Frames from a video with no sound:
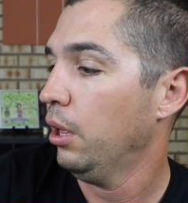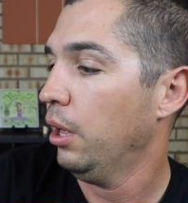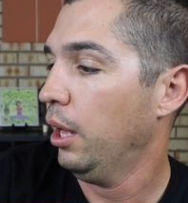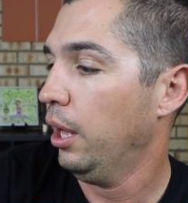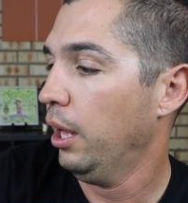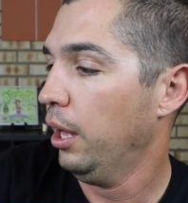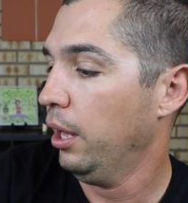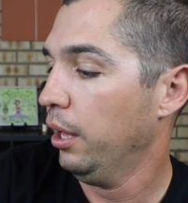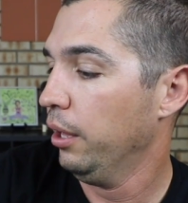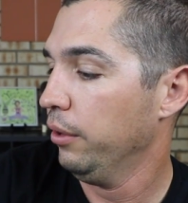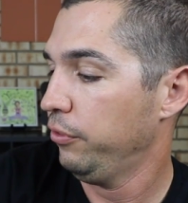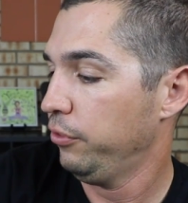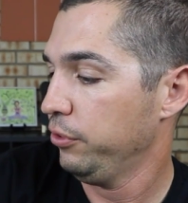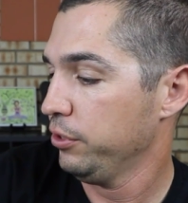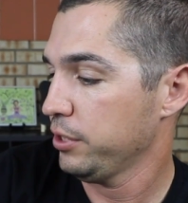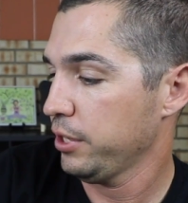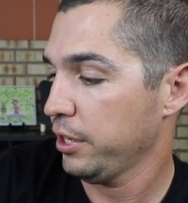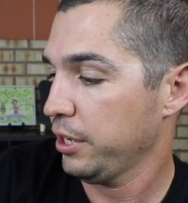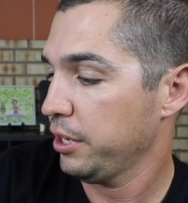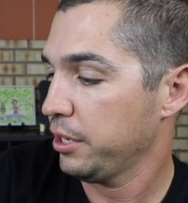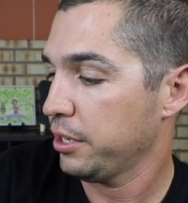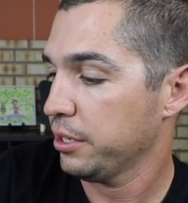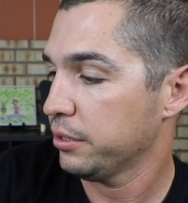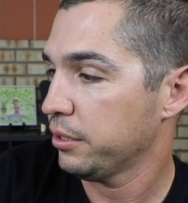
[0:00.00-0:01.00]
It feels
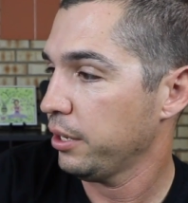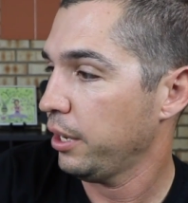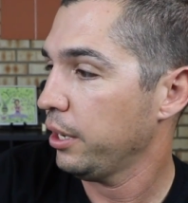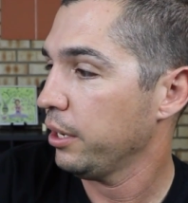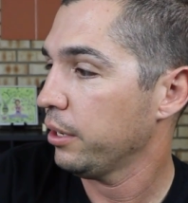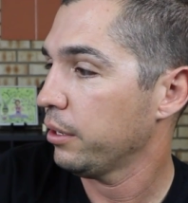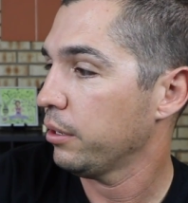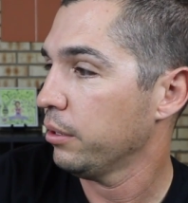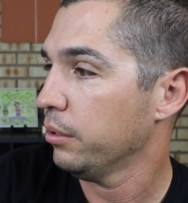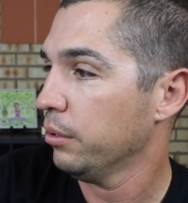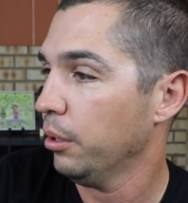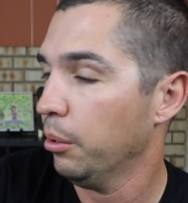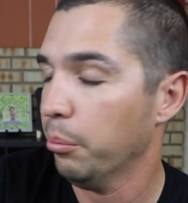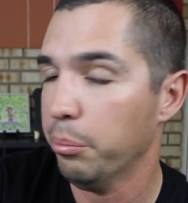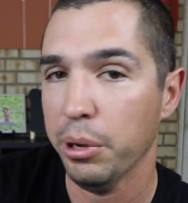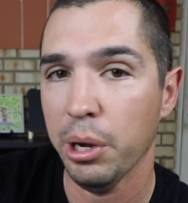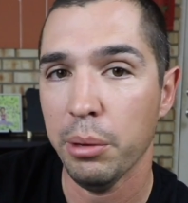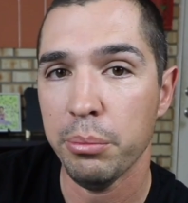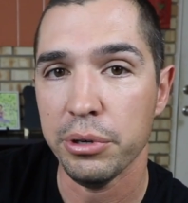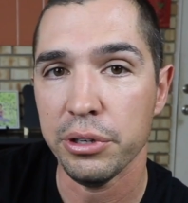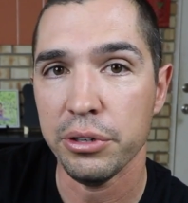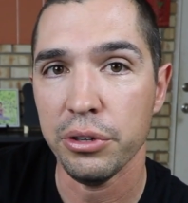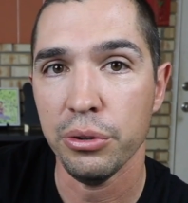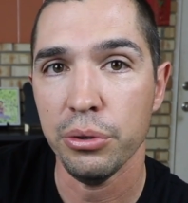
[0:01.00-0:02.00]
like it could take a
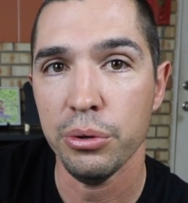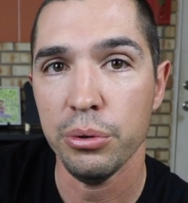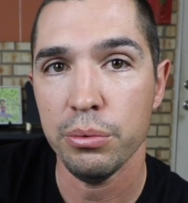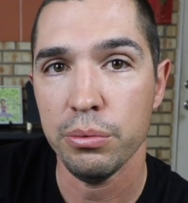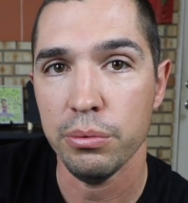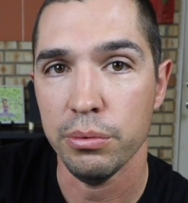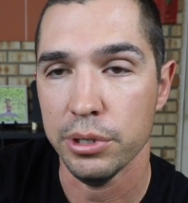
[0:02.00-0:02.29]
bump or two,